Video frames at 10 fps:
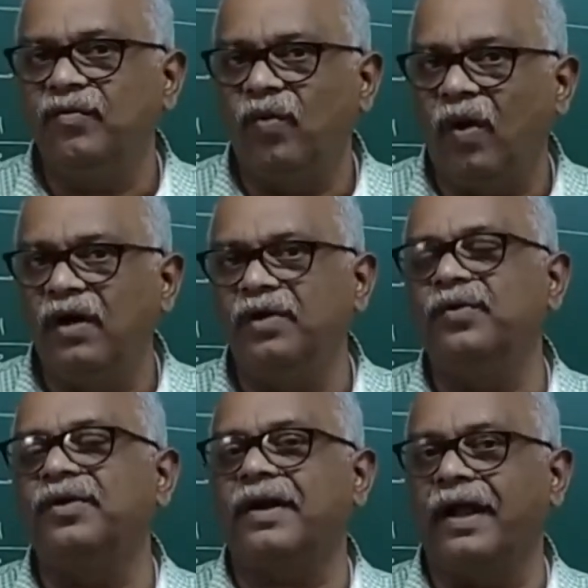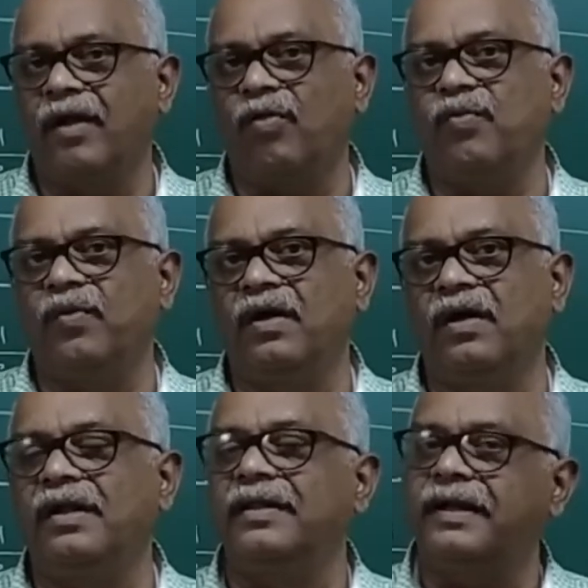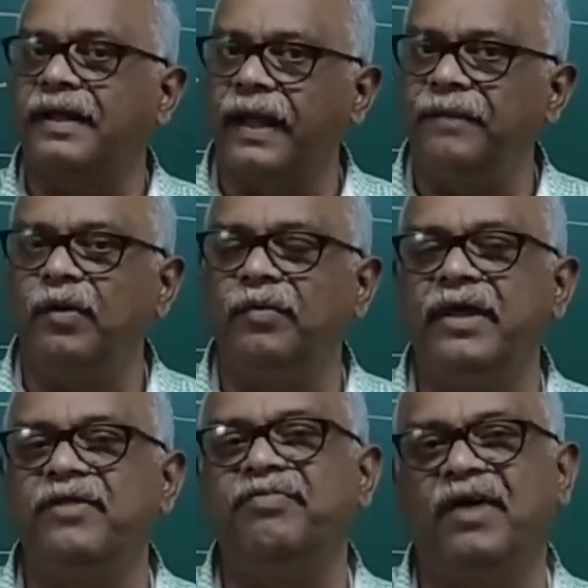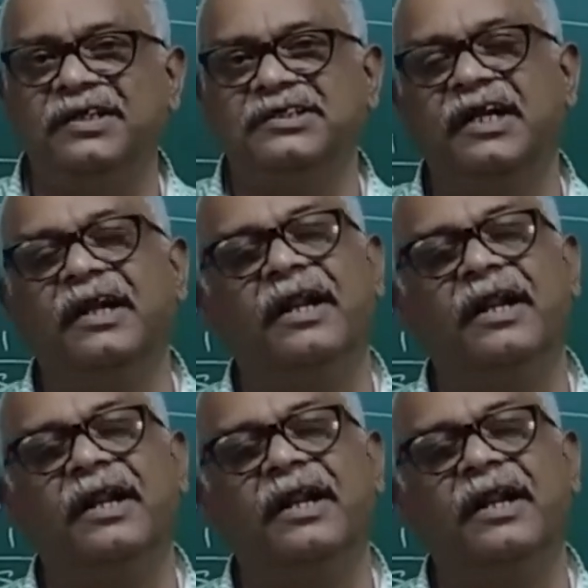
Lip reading: want to transfer the time domain function